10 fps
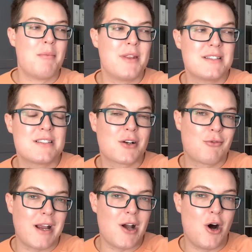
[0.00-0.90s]
but this is a
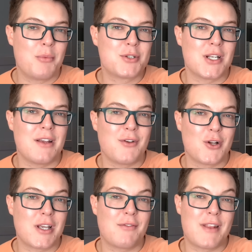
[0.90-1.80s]
great option if you're
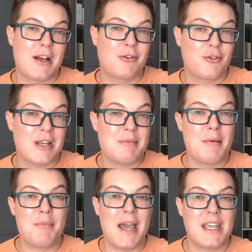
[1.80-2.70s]
looking for that
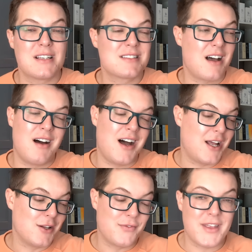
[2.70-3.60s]
cream base.
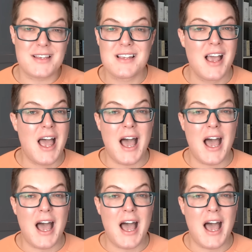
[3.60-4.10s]
I love this.